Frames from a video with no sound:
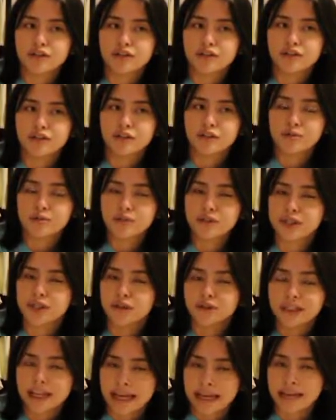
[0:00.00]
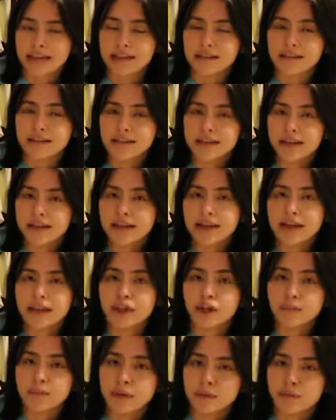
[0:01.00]
use their land and
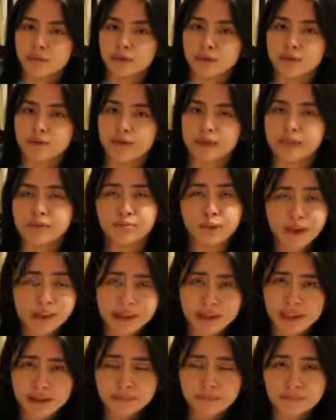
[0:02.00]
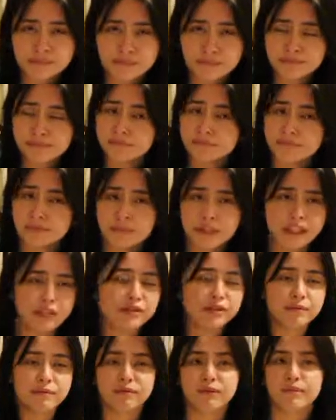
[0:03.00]
their people to exploit them,
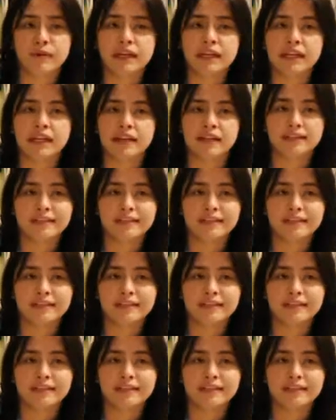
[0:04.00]
use them for money,